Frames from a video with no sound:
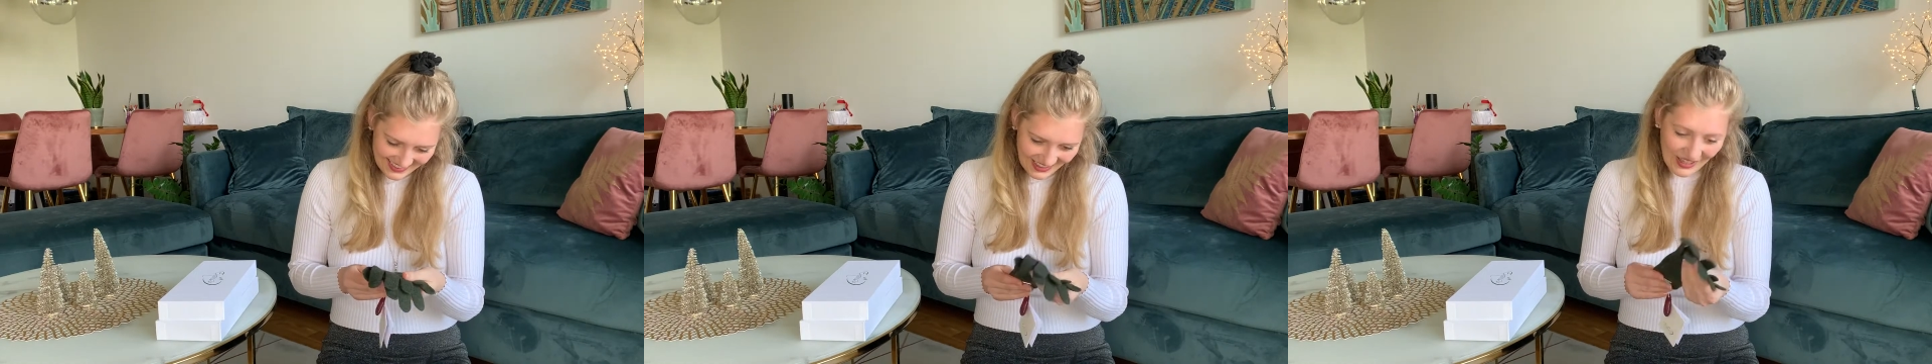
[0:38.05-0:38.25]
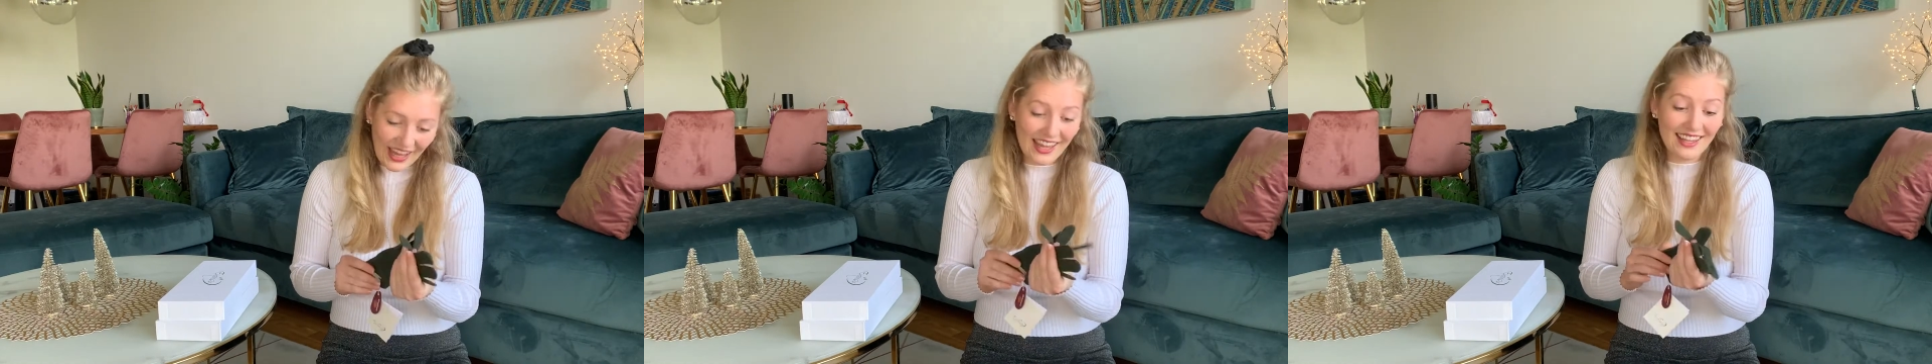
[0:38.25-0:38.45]

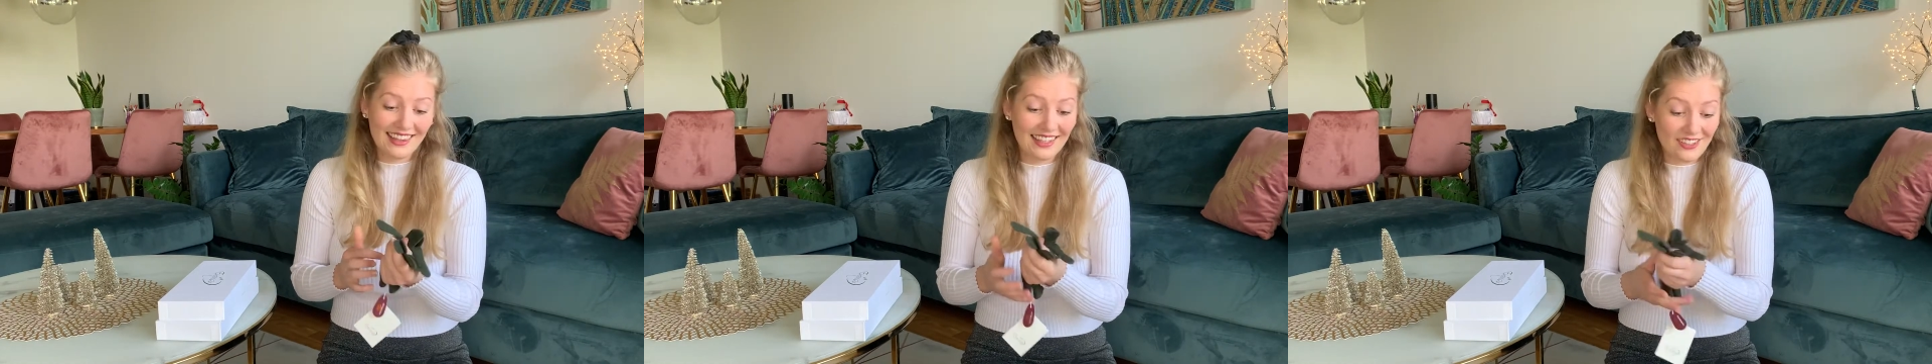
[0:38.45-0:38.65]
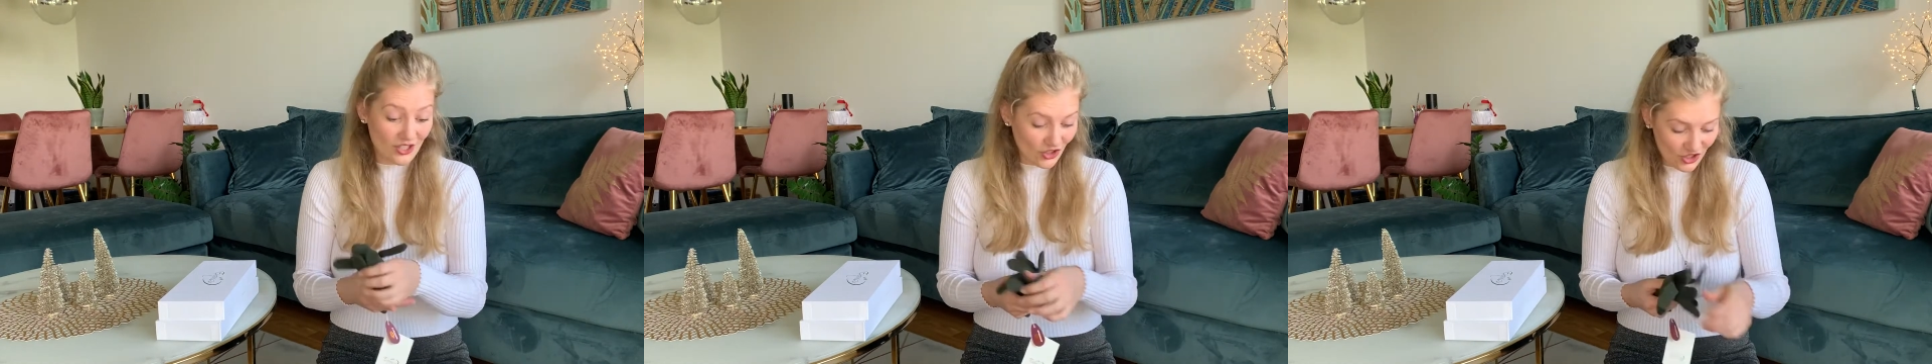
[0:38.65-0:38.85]
Okay,
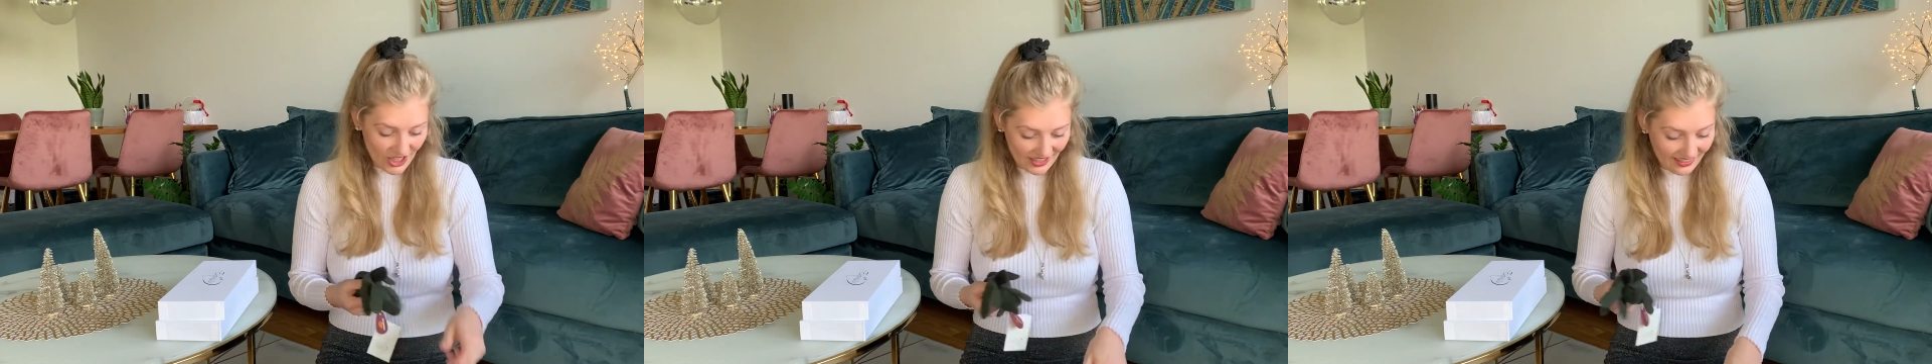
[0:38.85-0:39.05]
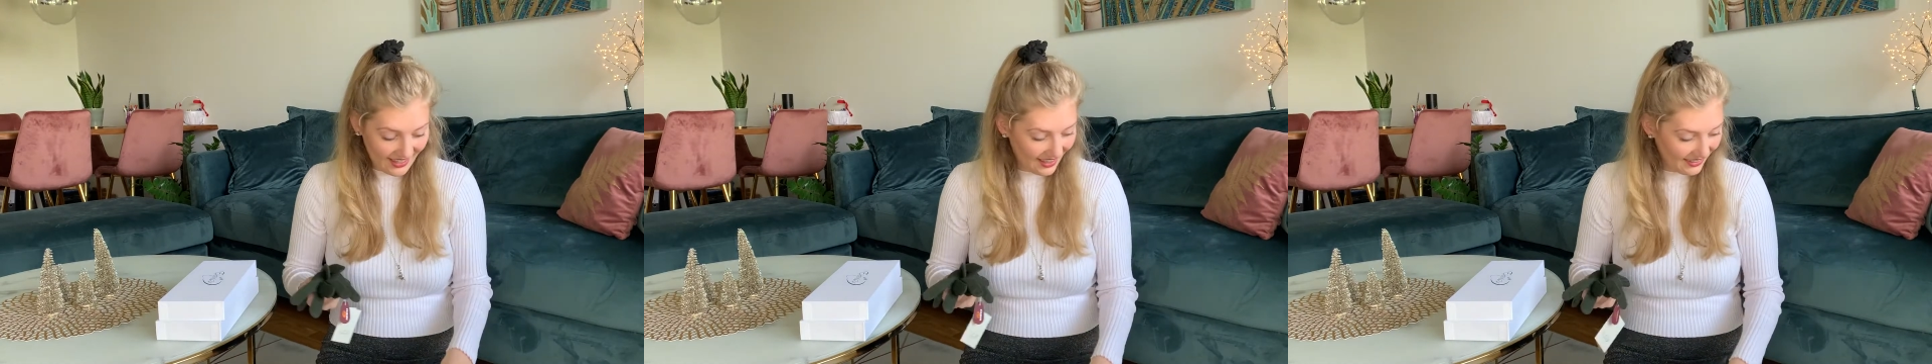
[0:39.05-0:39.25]
let's
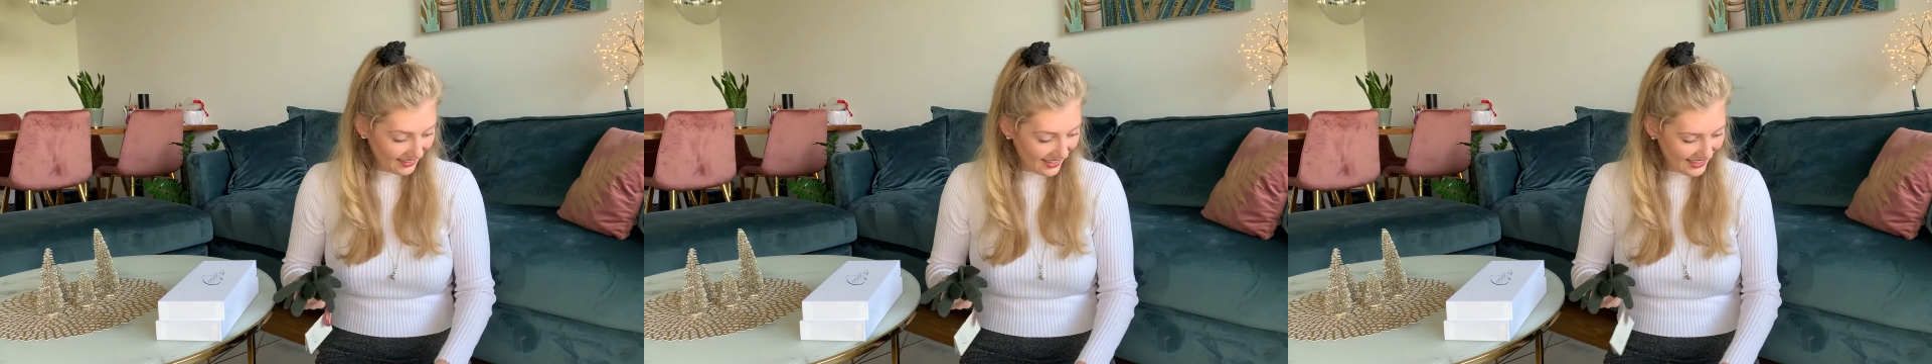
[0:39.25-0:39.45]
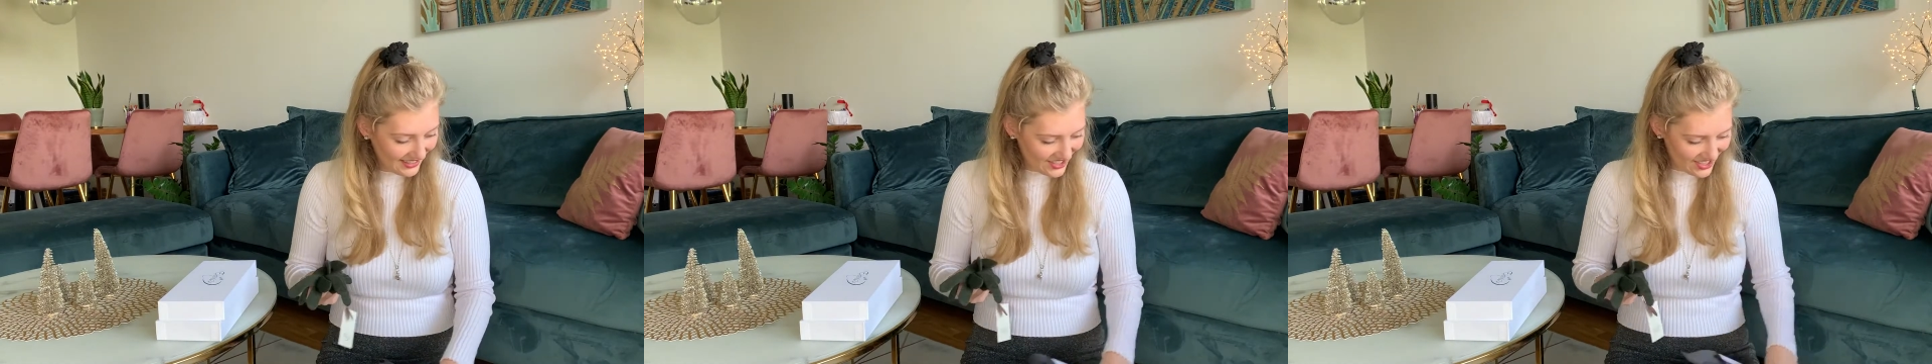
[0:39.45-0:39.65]
check the other
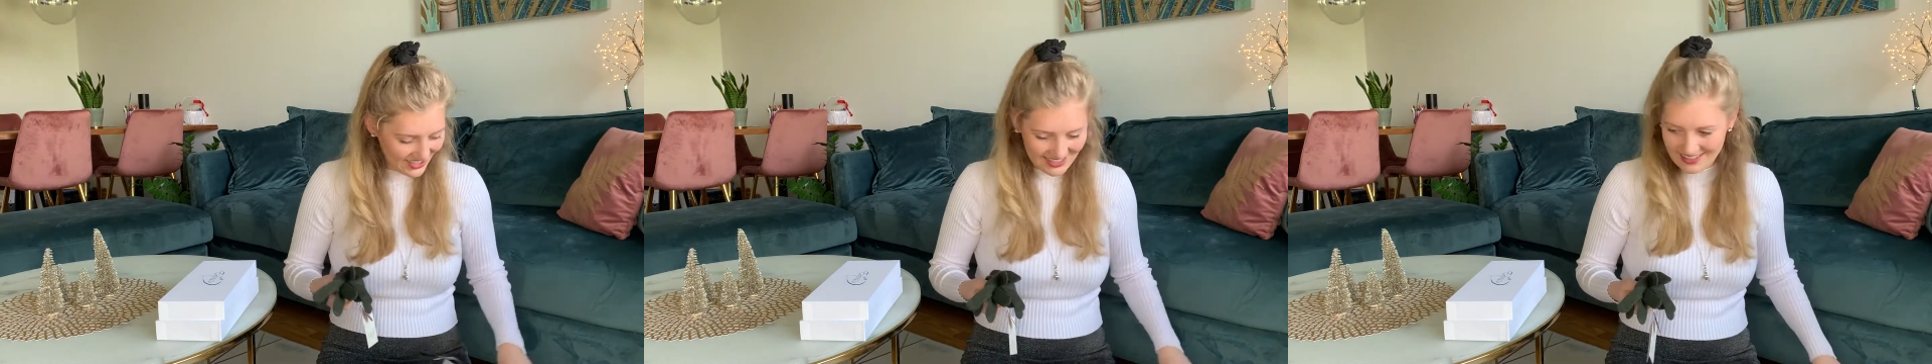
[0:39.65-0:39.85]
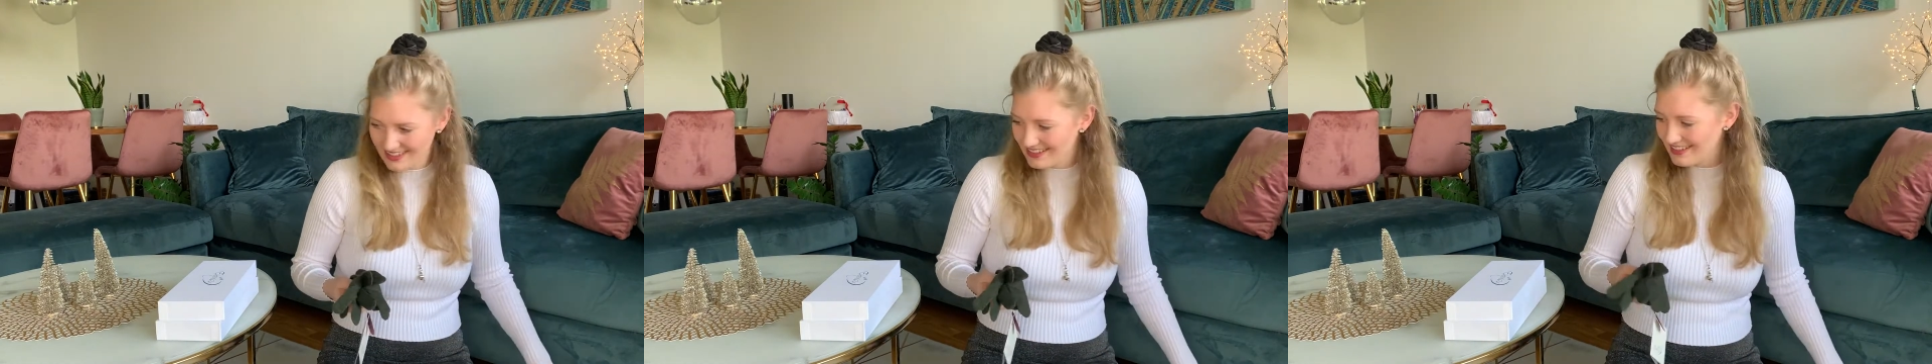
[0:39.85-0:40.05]
colors.